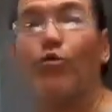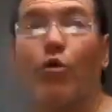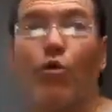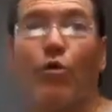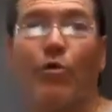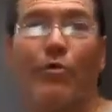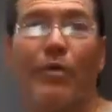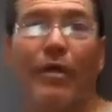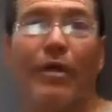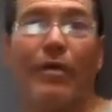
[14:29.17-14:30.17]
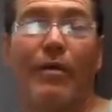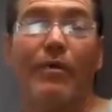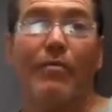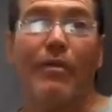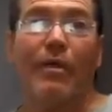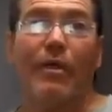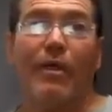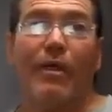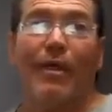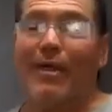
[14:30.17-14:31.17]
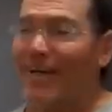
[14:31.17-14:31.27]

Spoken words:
There's things that we can't find, isn't there?